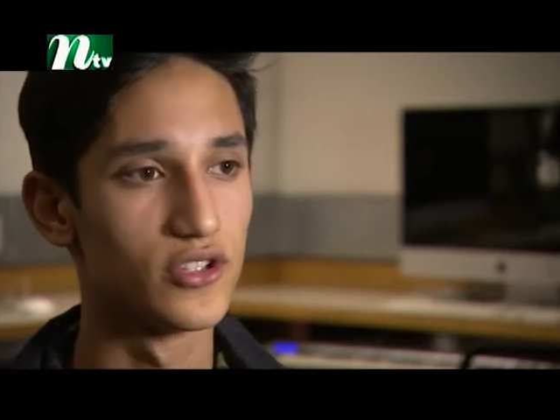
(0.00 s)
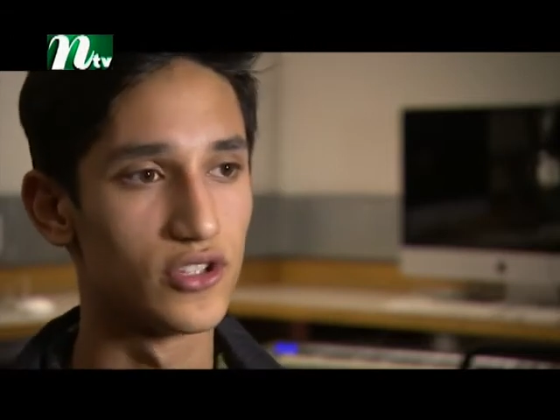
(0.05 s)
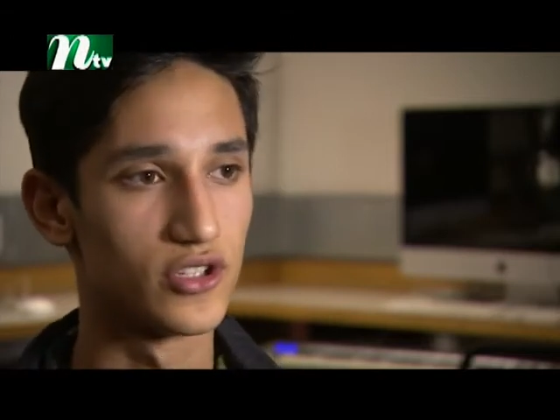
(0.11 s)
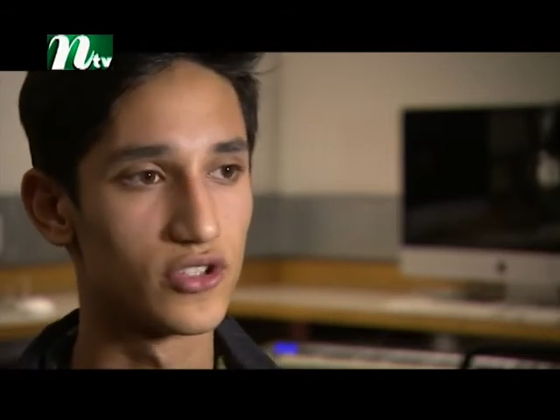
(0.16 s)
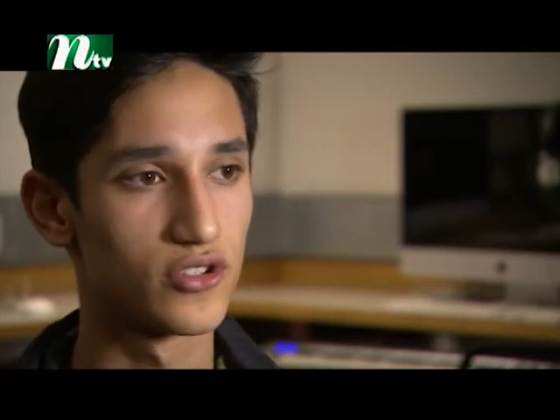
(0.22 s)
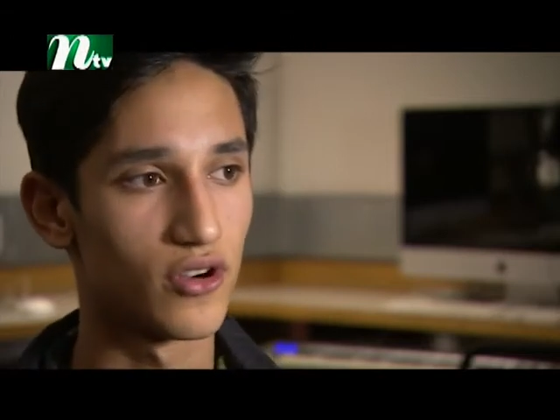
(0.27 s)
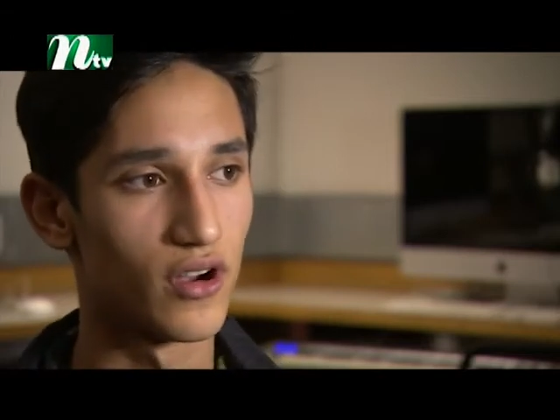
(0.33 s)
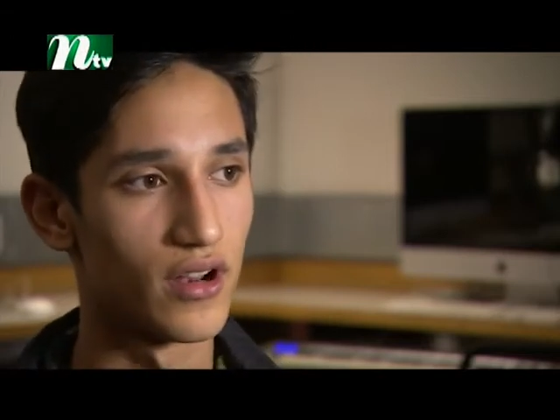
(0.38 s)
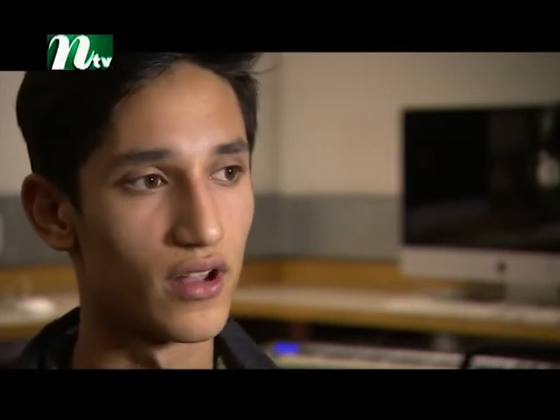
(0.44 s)

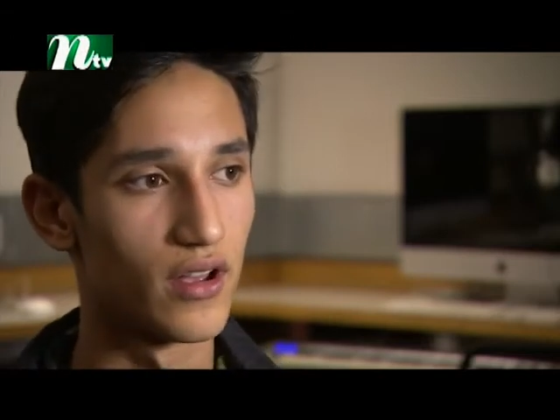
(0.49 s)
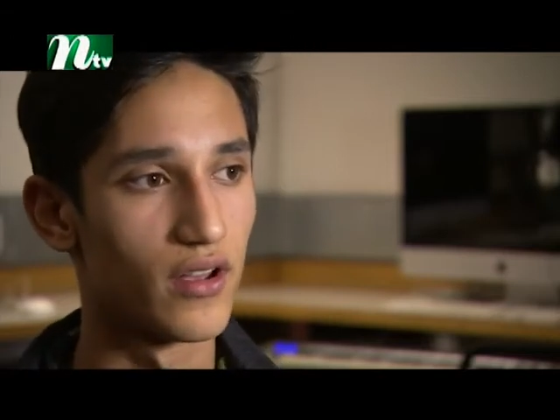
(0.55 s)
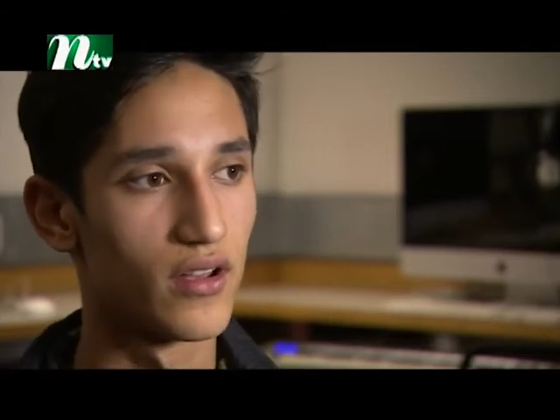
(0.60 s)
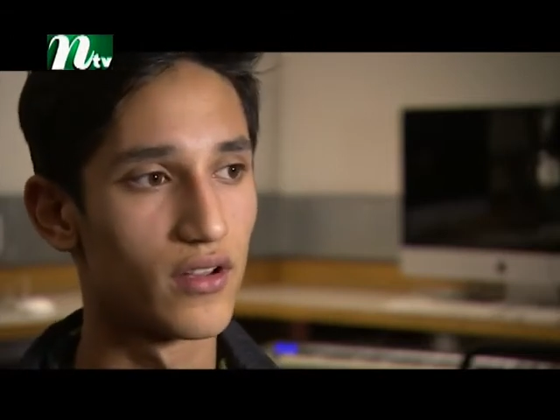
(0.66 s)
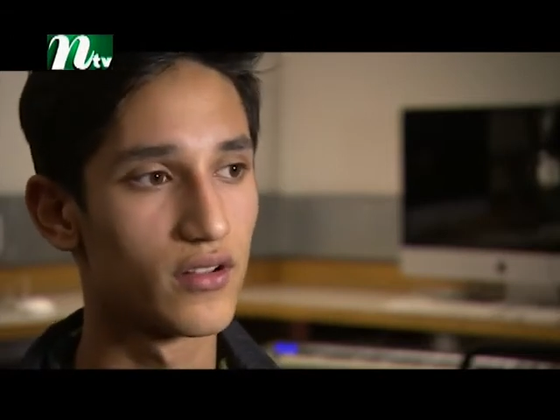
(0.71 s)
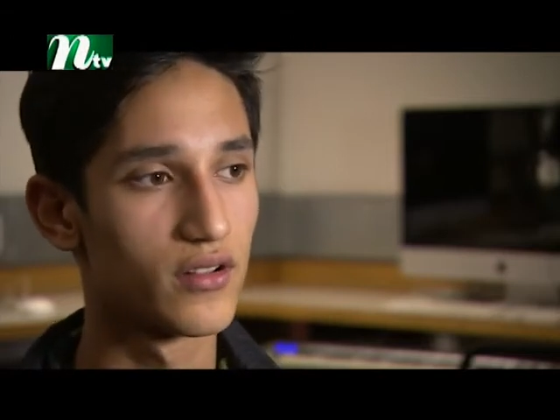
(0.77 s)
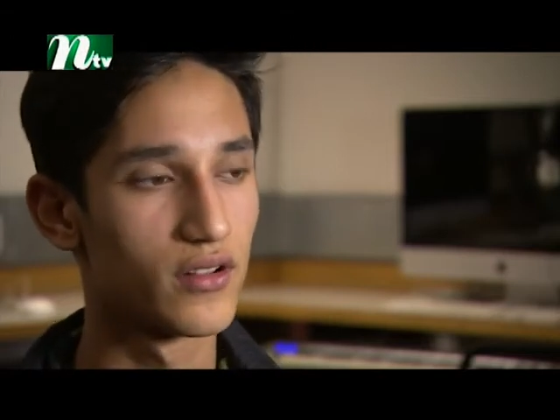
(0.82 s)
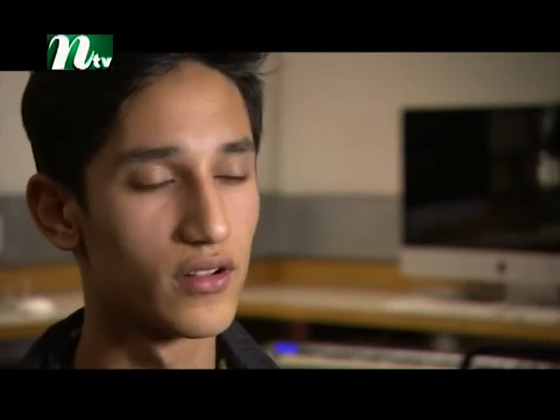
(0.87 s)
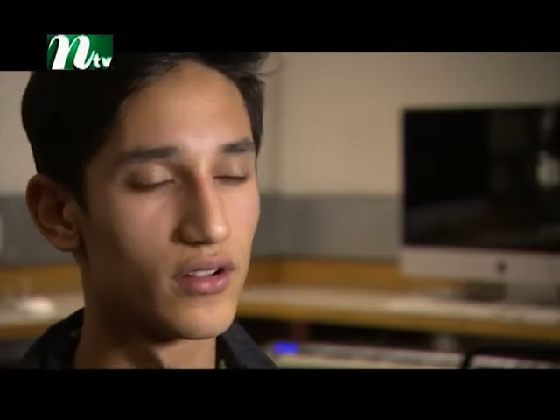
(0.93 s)
just trying to
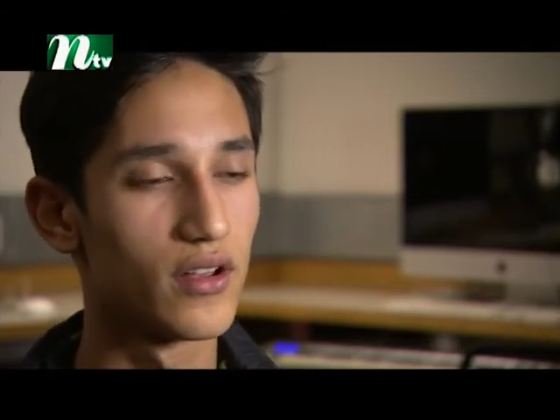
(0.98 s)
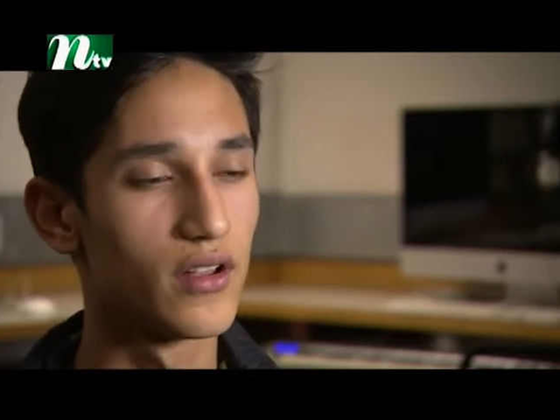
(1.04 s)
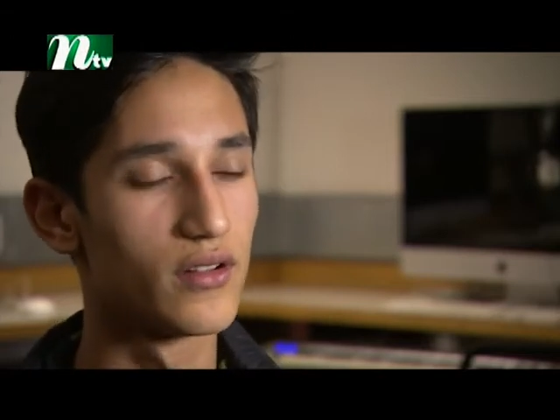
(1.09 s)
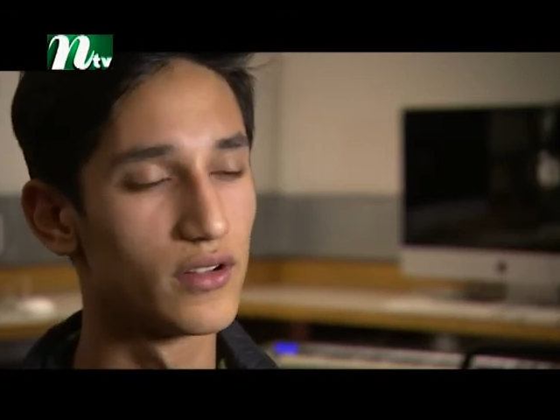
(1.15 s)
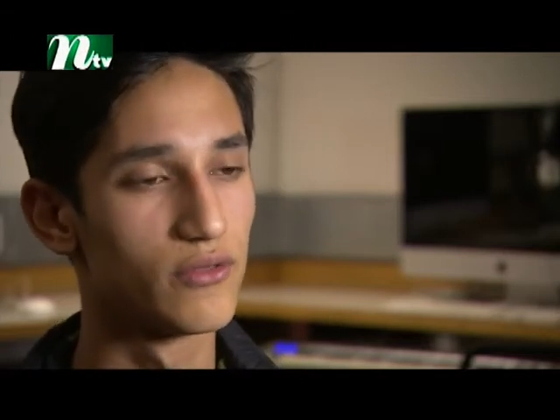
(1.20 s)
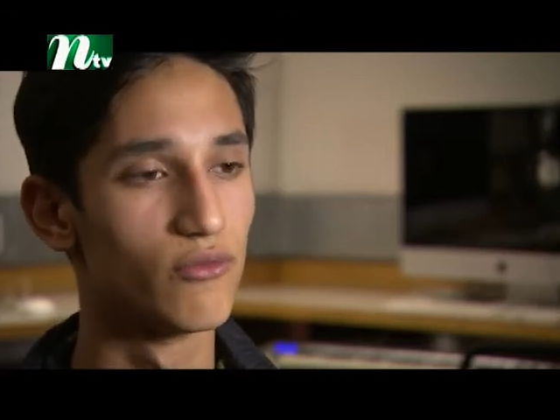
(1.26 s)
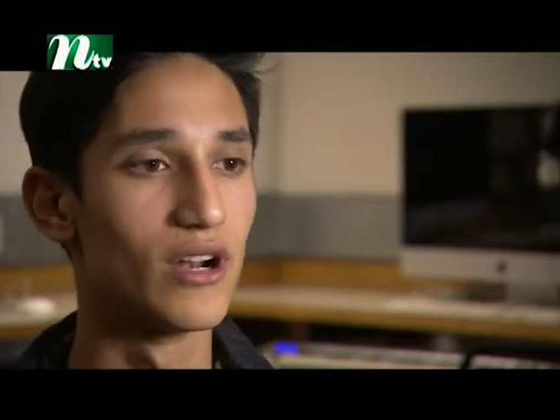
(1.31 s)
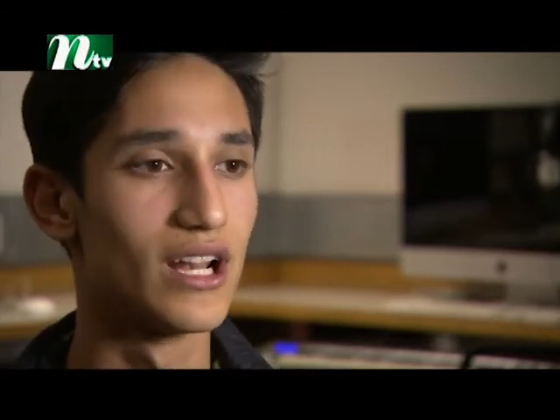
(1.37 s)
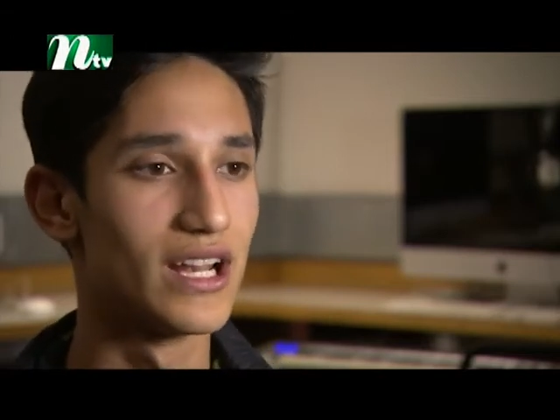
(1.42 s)

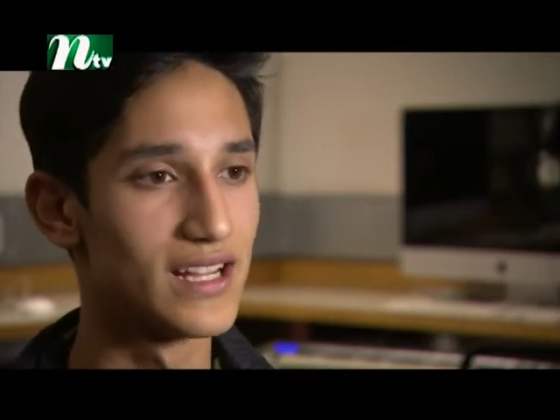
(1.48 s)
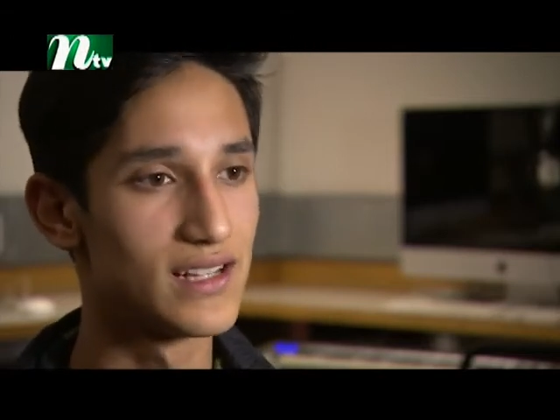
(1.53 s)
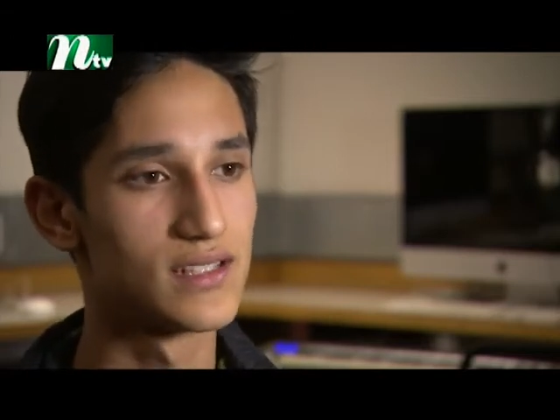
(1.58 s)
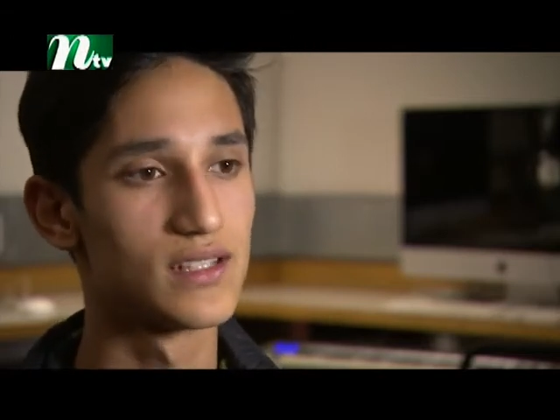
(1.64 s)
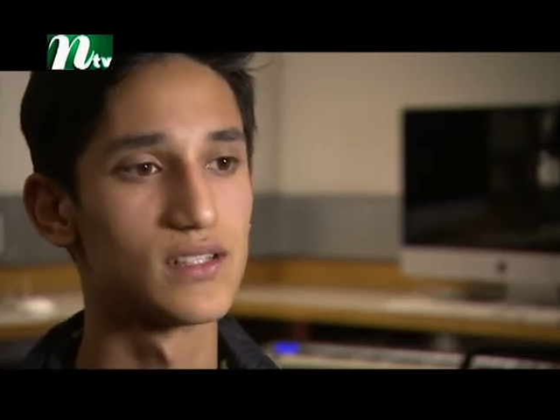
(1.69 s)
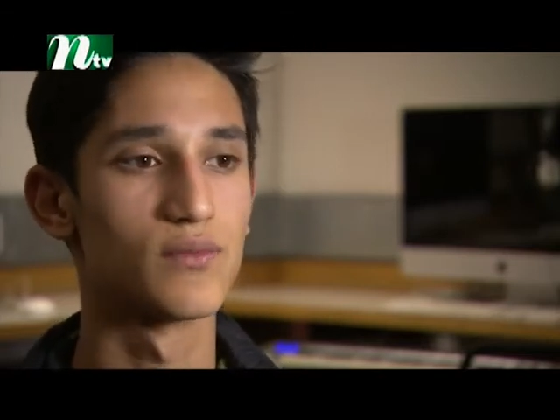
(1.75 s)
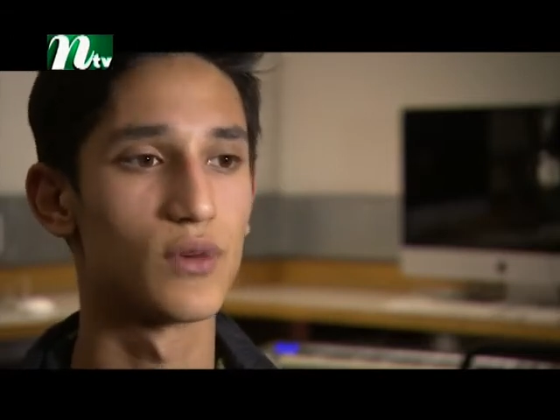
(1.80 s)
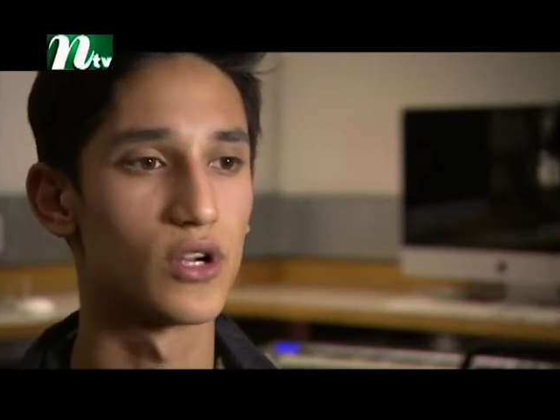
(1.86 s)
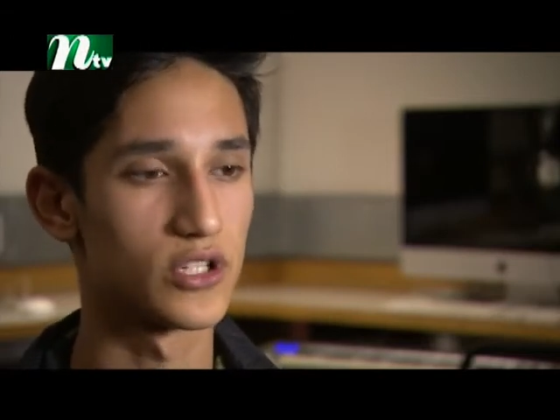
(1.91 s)

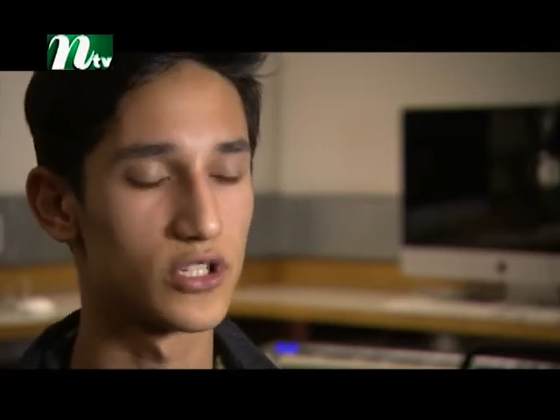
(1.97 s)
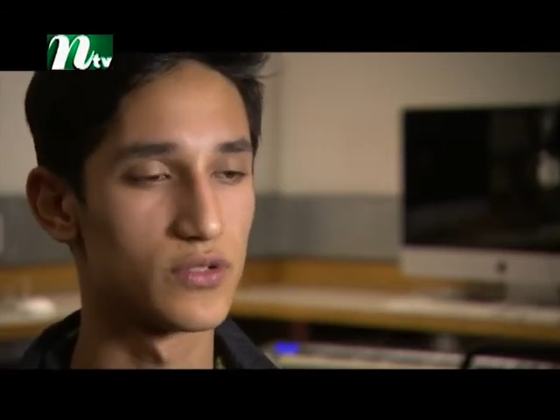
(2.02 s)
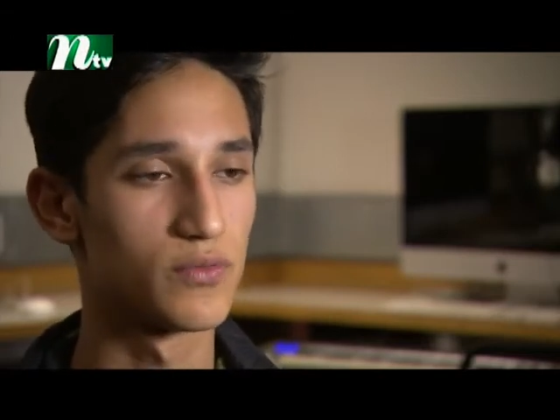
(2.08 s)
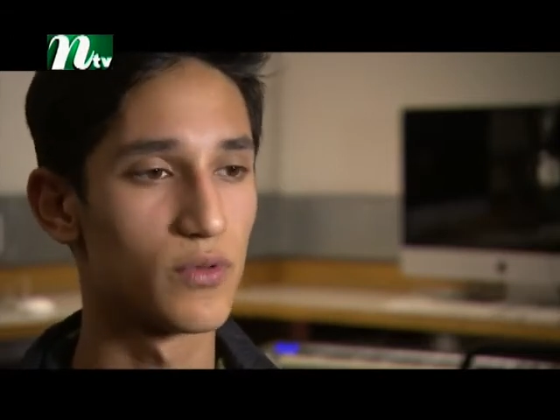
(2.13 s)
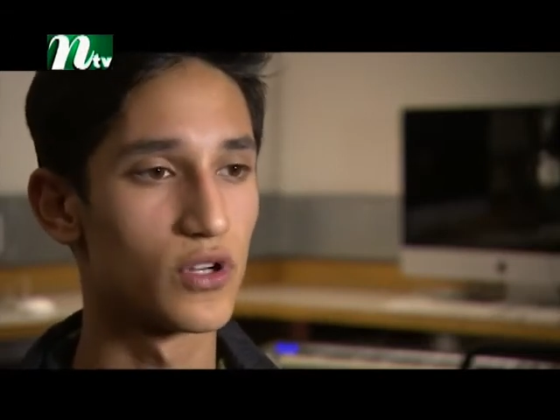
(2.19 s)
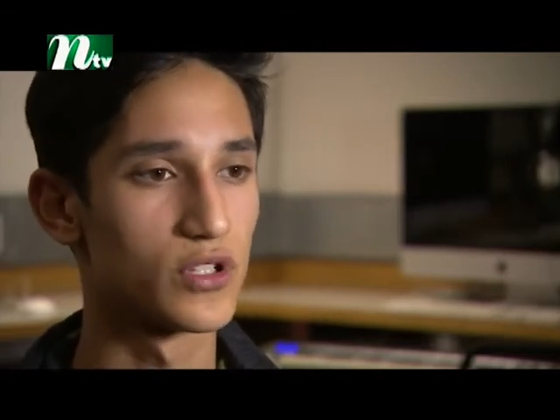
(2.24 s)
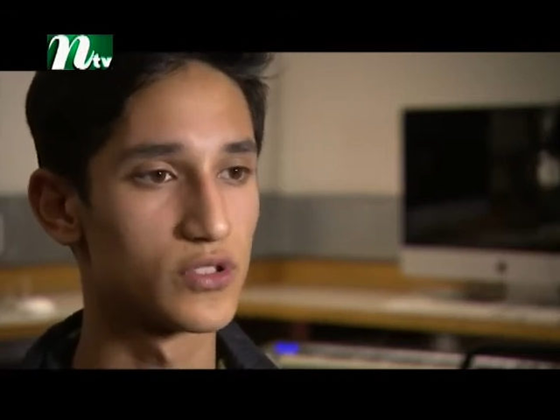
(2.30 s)
release as much as